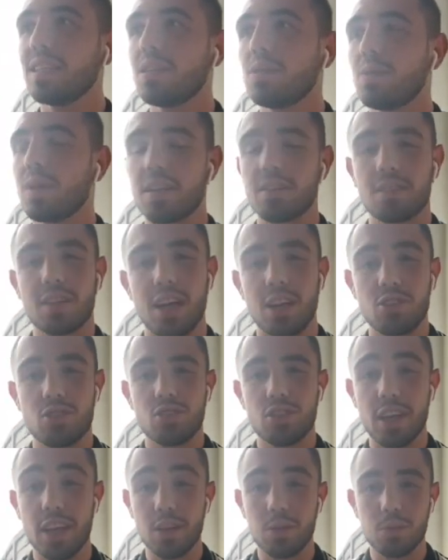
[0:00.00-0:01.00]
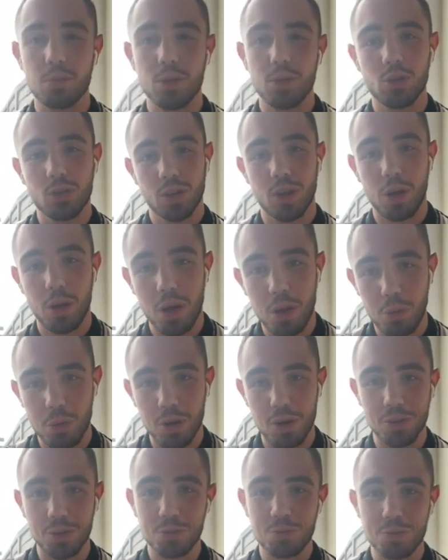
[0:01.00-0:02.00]
when I just said, oh, look, I want
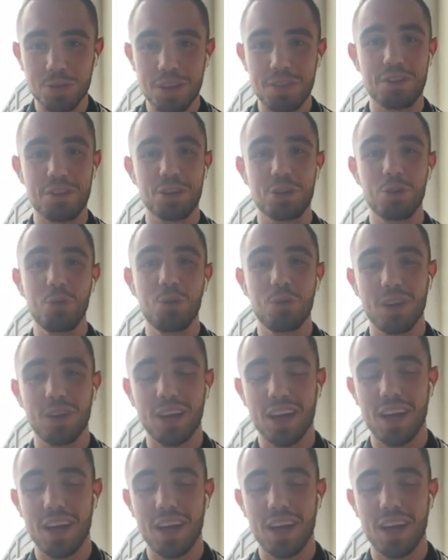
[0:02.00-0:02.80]
to give it a go.